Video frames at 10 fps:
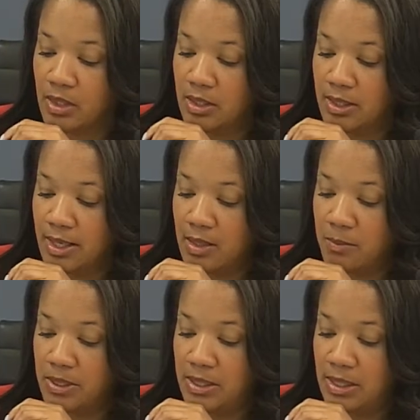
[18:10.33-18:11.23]

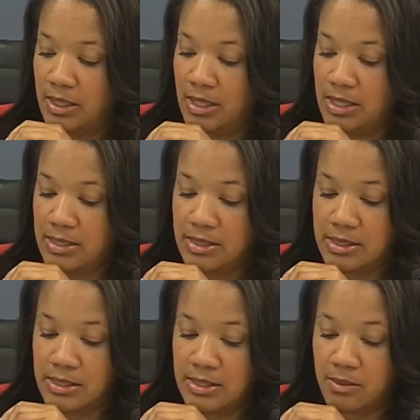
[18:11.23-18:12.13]
NIPAS
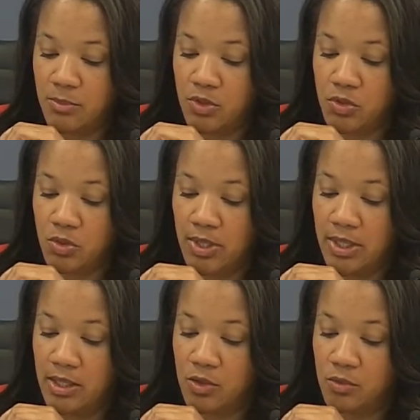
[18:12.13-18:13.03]
is a mutual
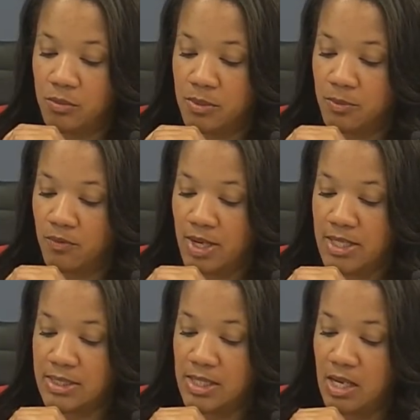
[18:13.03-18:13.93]
aid group that
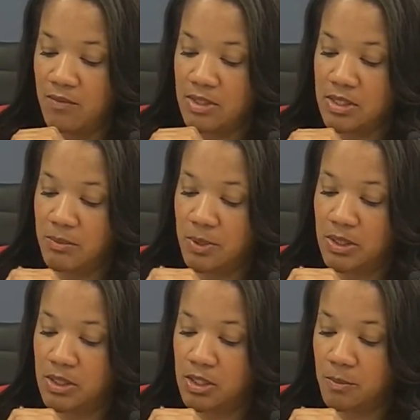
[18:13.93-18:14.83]
provides the Evanston
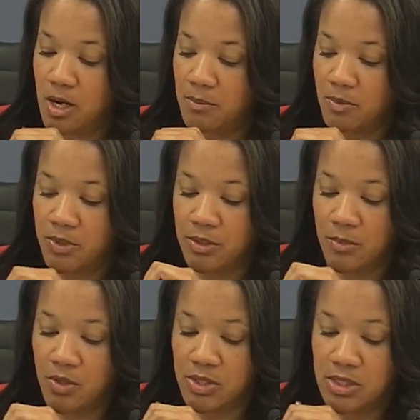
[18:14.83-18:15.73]
Police Department with
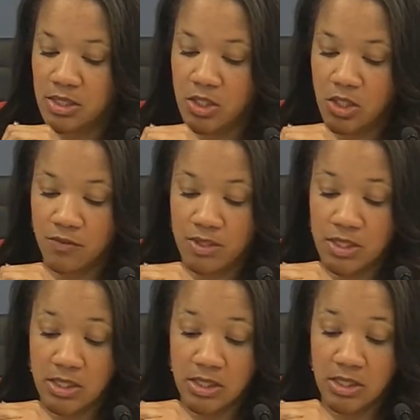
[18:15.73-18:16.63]
emergency
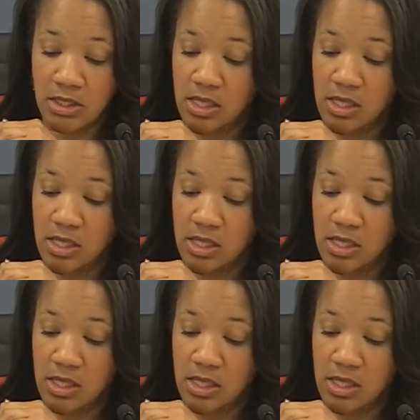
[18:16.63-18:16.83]
services,